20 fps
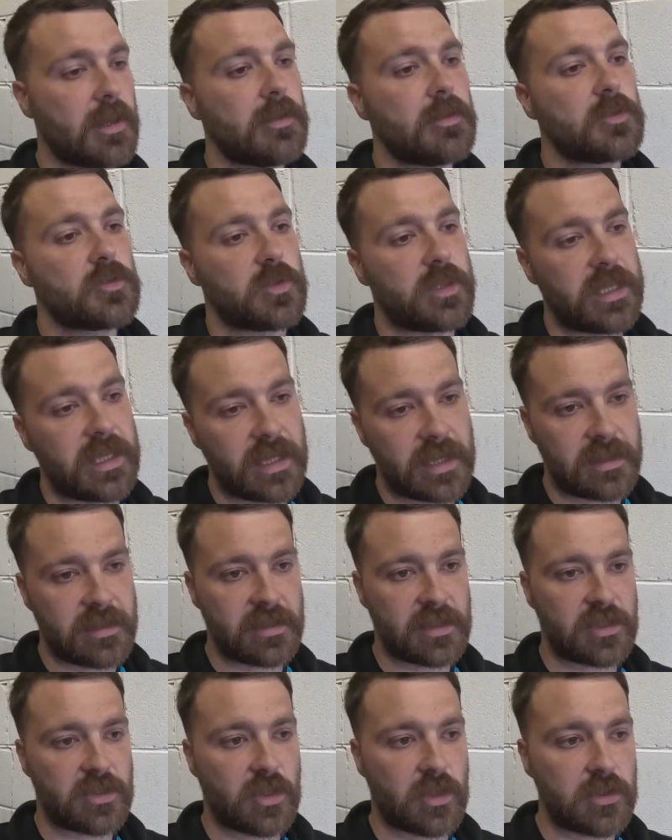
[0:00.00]
So he
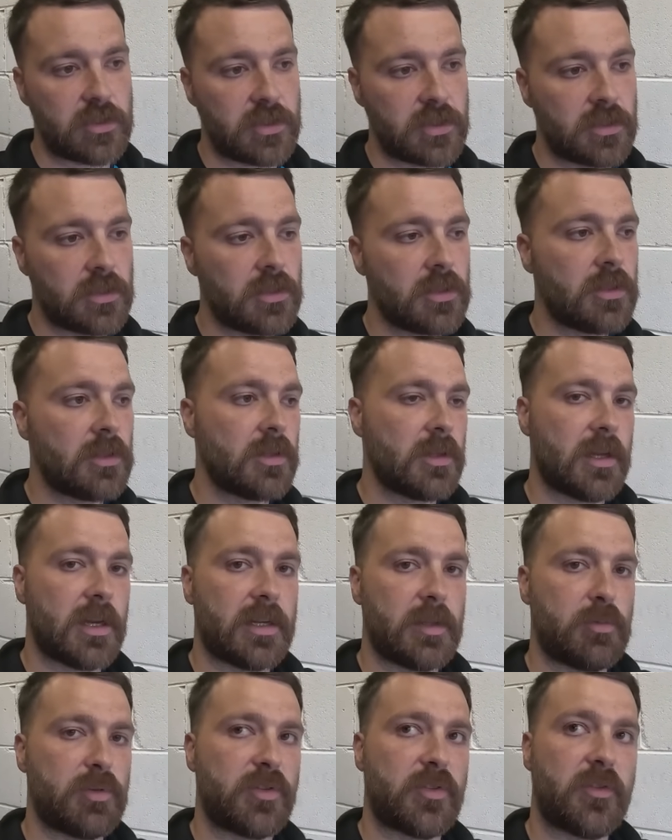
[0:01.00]
understood and
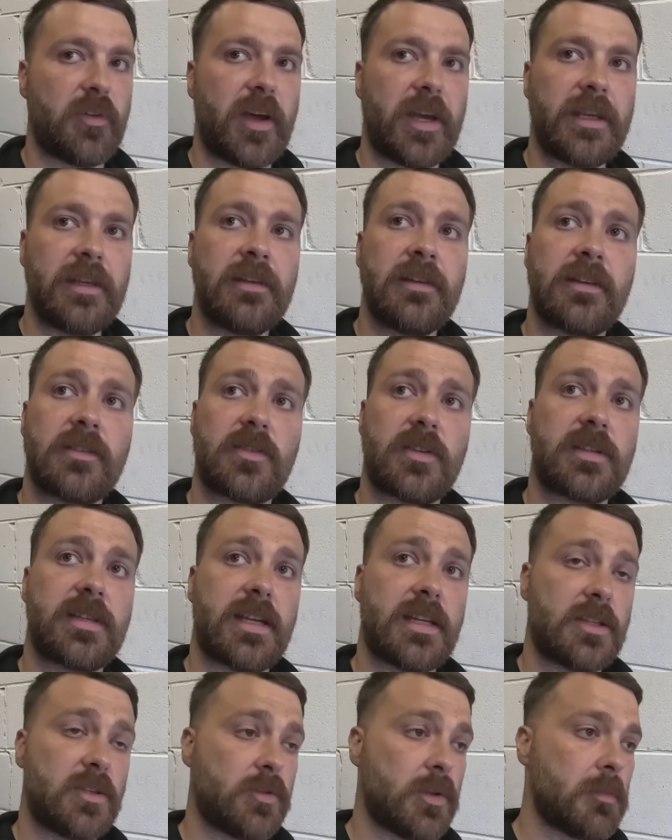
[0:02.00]
he was fine. So I
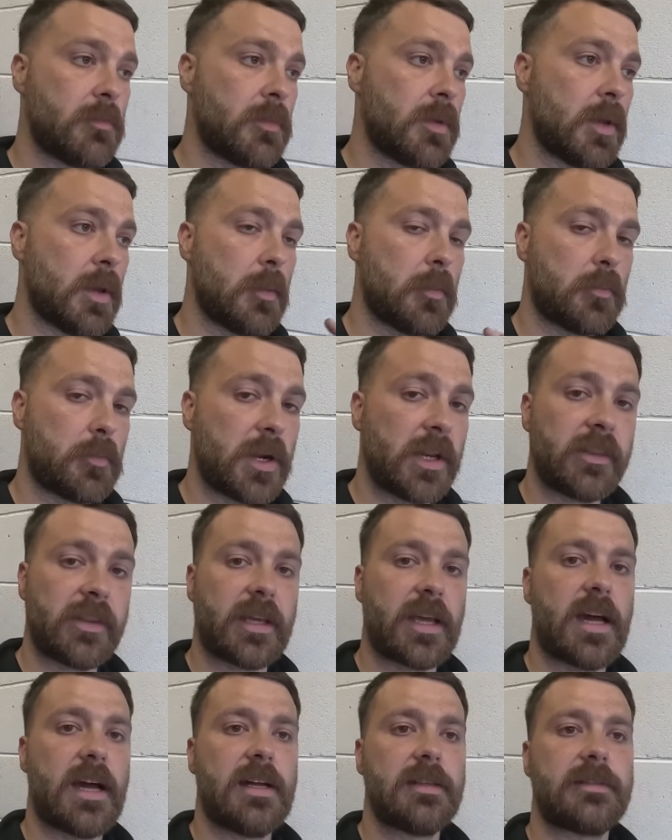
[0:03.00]
said to him, bring the
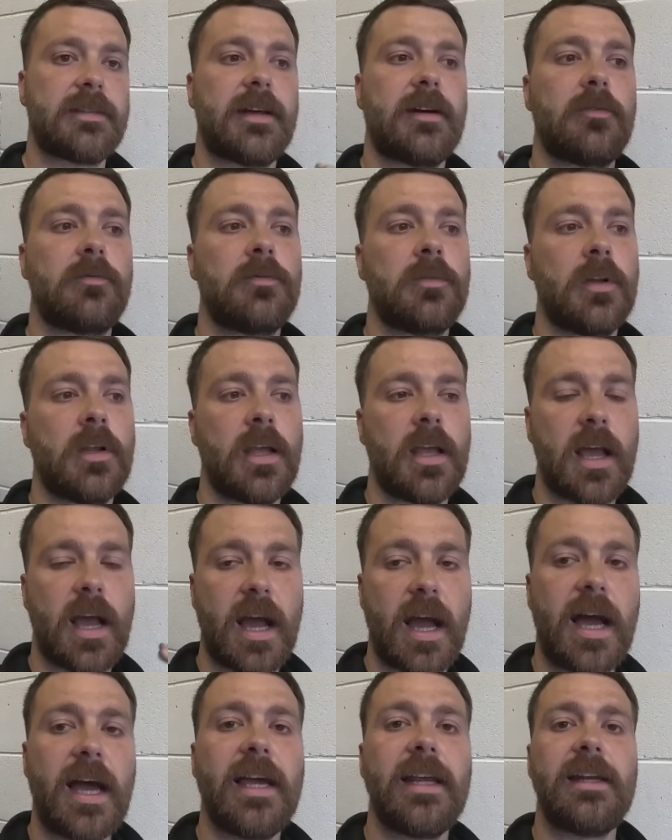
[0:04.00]
car down,
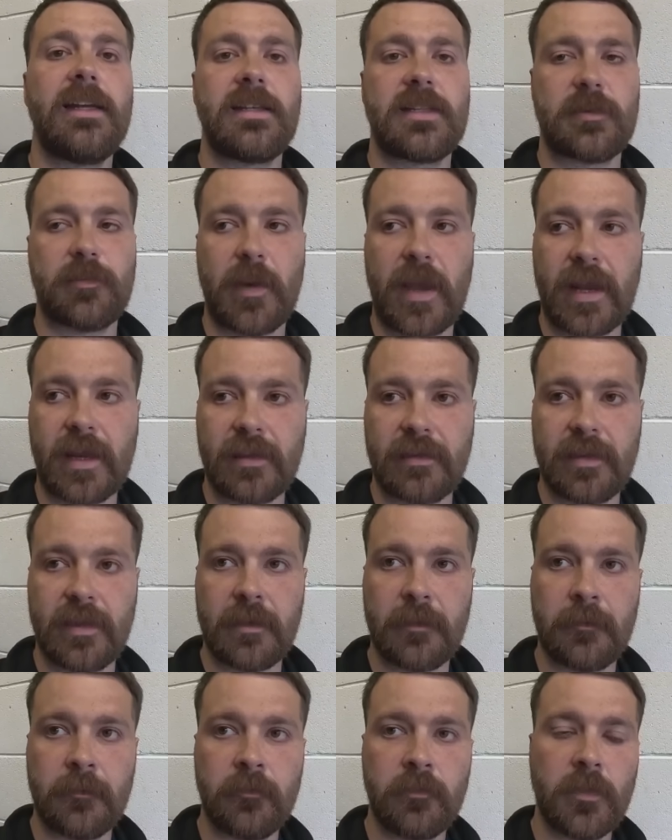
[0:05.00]
I'll inspect
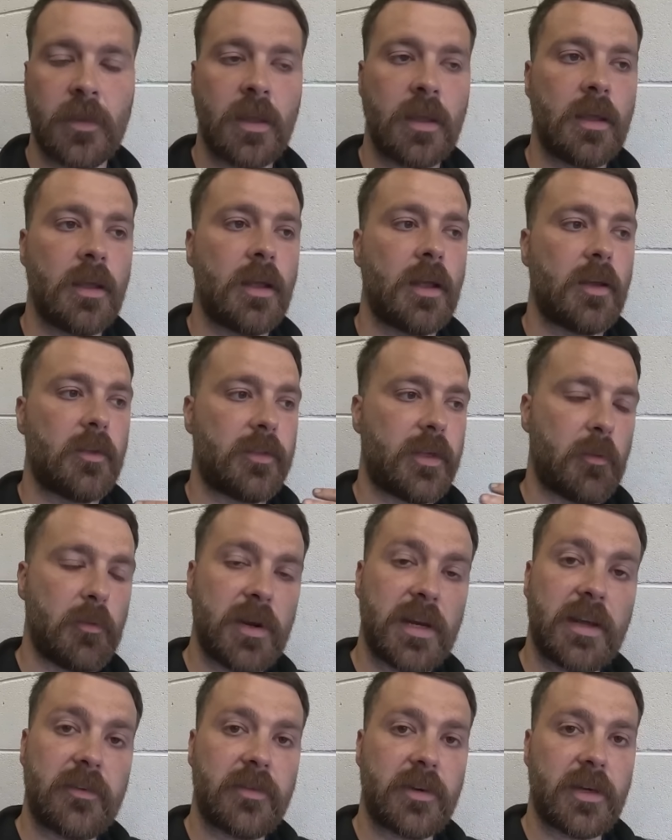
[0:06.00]
it, then
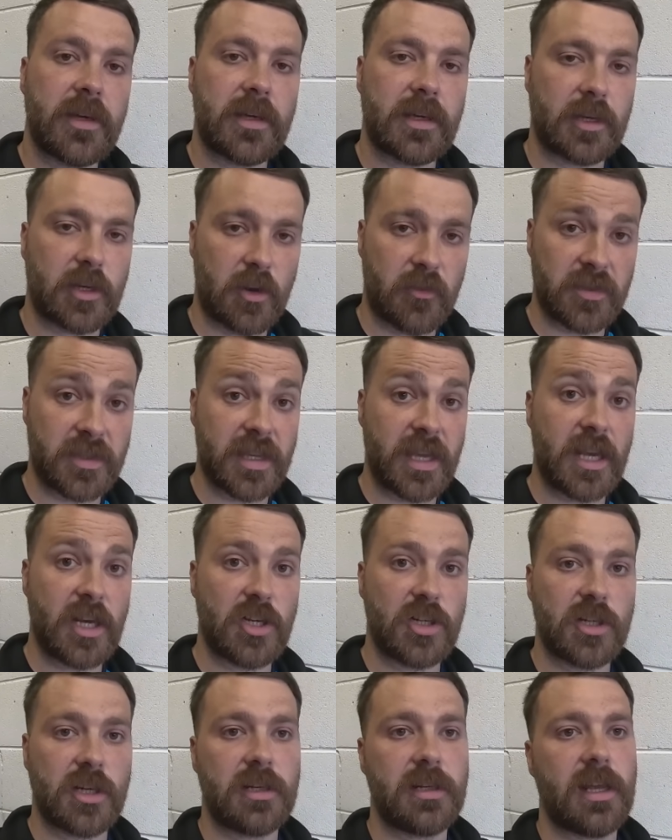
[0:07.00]
we'll have a
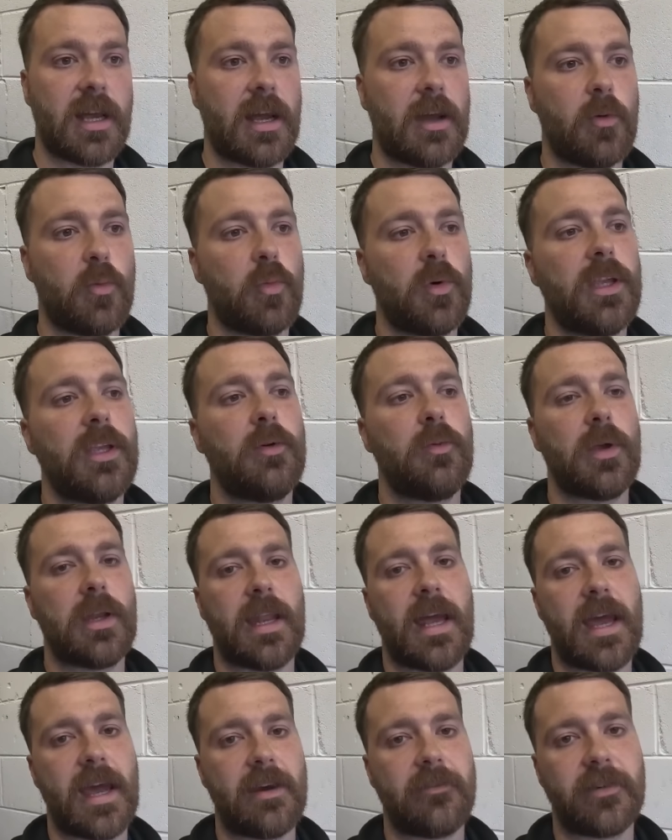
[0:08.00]
conversation and we will
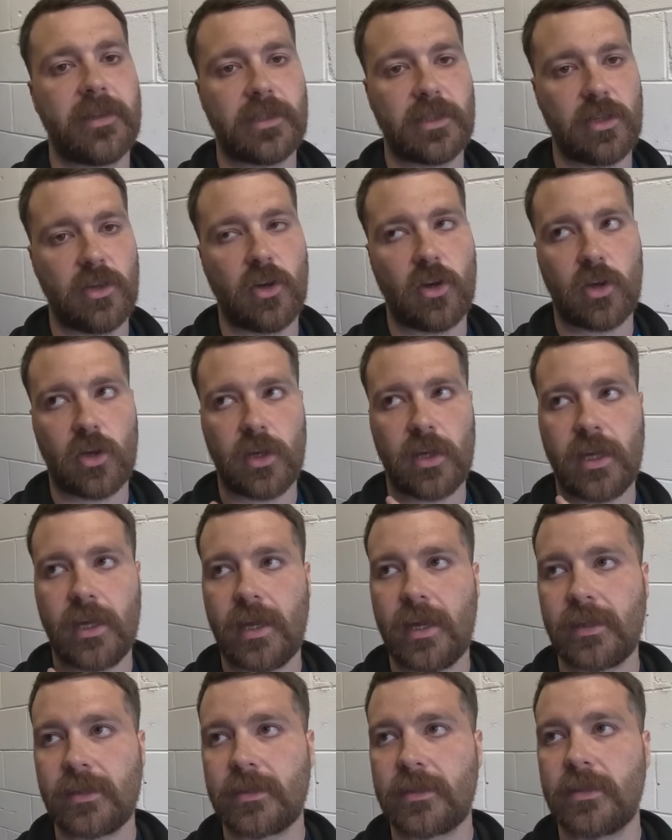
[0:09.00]
have a look
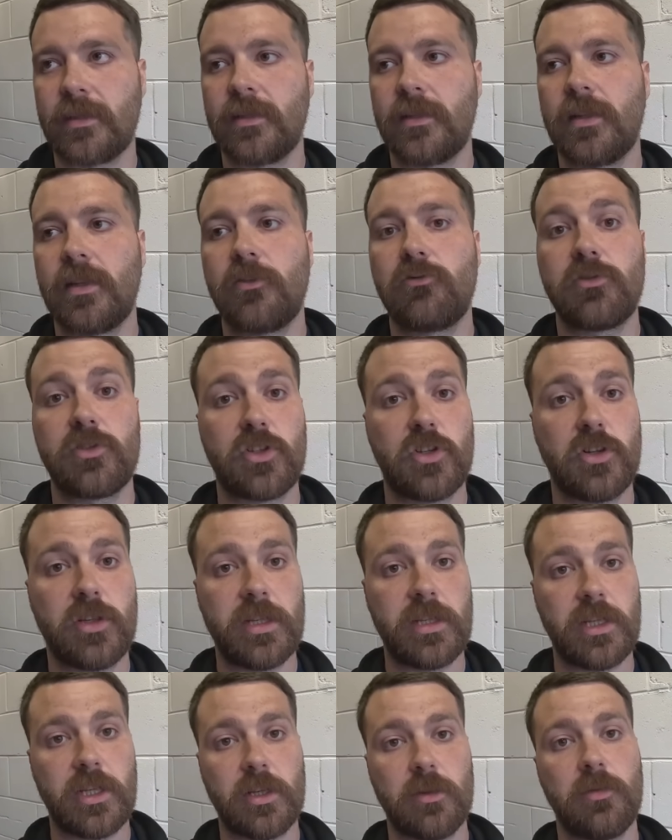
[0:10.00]
at
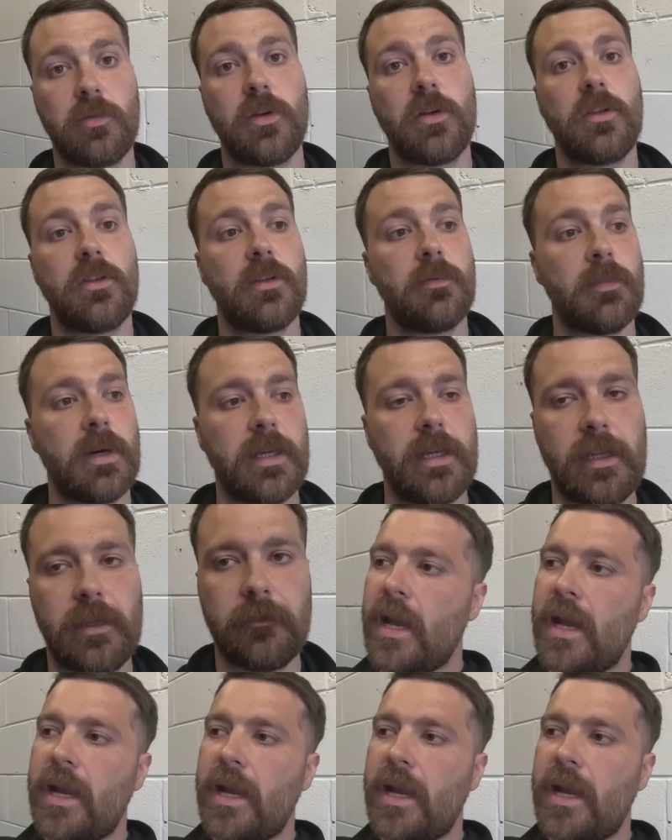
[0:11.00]
returning you the money.